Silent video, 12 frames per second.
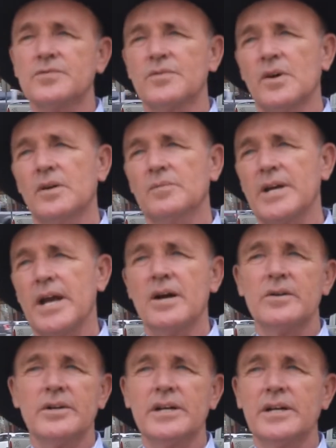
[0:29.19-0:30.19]
from
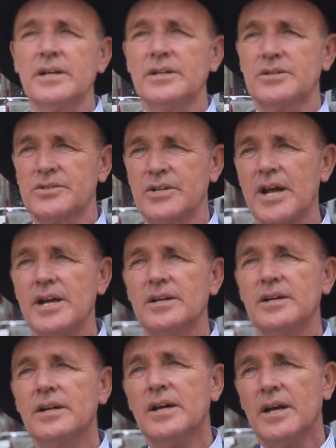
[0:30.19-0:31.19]
county, state,
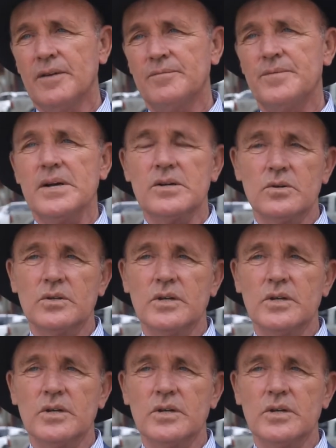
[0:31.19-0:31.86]
and federal